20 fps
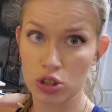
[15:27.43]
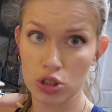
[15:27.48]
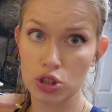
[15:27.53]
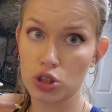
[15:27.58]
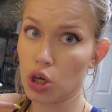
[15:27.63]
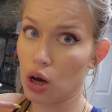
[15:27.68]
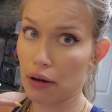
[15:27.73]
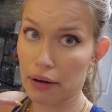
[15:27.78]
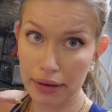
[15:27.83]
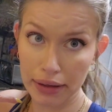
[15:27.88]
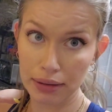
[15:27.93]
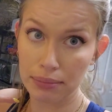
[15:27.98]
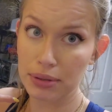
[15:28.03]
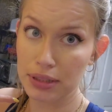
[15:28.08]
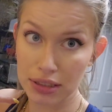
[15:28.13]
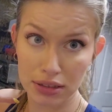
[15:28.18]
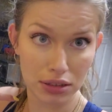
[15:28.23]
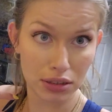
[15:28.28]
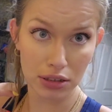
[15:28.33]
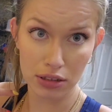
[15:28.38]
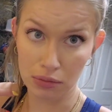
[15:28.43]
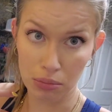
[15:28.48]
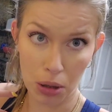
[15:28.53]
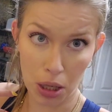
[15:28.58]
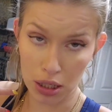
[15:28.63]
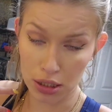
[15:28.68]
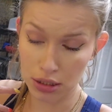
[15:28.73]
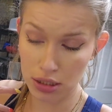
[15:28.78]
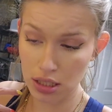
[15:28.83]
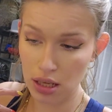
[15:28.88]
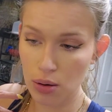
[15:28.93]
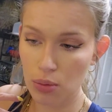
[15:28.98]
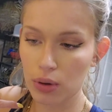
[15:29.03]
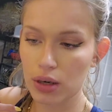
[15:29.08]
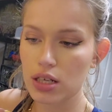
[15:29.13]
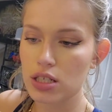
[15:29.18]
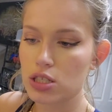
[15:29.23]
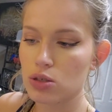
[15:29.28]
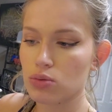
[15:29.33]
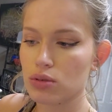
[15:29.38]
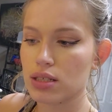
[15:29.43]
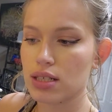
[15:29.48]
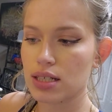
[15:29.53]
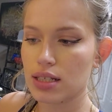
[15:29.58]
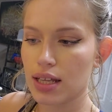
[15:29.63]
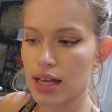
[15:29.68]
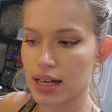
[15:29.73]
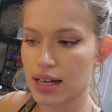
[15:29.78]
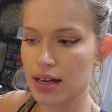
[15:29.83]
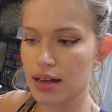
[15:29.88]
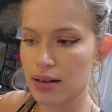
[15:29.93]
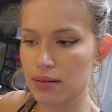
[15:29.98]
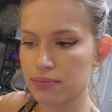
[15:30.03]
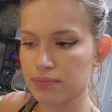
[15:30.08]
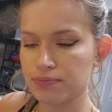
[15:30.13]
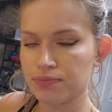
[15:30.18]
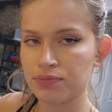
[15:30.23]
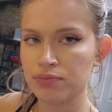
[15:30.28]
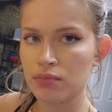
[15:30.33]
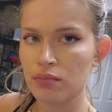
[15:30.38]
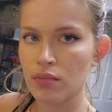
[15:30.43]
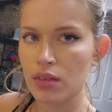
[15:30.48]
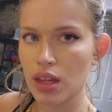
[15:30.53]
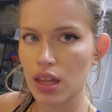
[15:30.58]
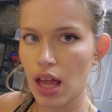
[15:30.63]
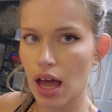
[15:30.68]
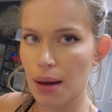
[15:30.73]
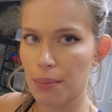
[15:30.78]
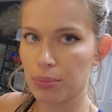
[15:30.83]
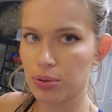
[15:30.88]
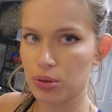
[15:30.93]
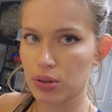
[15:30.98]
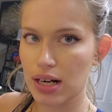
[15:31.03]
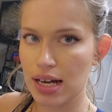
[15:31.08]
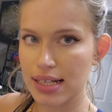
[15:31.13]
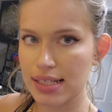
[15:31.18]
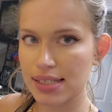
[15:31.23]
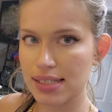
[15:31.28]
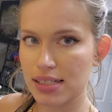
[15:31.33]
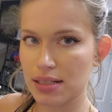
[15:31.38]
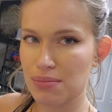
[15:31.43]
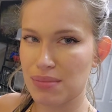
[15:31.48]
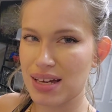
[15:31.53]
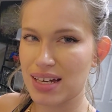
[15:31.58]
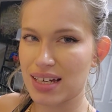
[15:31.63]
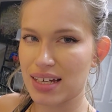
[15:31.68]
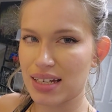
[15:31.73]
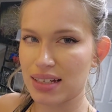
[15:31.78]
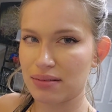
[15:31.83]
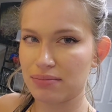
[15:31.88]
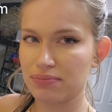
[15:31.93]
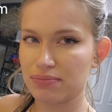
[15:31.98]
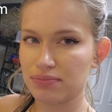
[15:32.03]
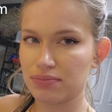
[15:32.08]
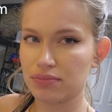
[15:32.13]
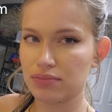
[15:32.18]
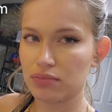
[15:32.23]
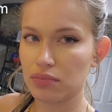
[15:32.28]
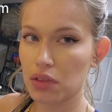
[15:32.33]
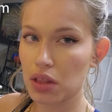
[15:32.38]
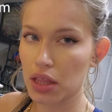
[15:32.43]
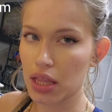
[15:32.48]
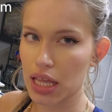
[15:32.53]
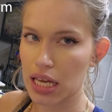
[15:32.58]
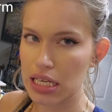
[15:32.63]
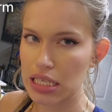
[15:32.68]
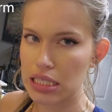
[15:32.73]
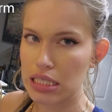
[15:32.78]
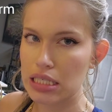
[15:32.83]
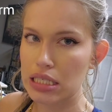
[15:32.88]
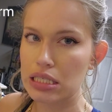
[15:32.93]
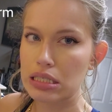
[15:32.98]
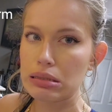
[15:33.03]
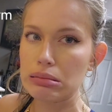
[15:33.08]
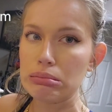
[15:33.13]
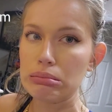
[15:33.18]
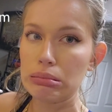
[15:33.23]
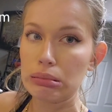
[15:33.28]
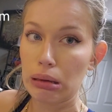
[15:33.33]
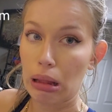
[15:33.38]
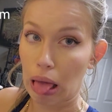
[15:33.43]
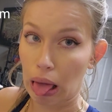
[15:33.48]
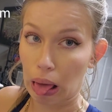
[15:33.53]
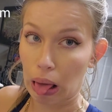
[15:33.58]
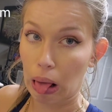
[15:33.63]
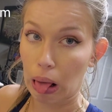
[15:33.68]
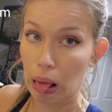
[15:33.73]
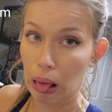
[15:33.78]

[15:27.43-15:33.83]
giant pieces of pasta, whereas you would need like a press to make it less. Ugh.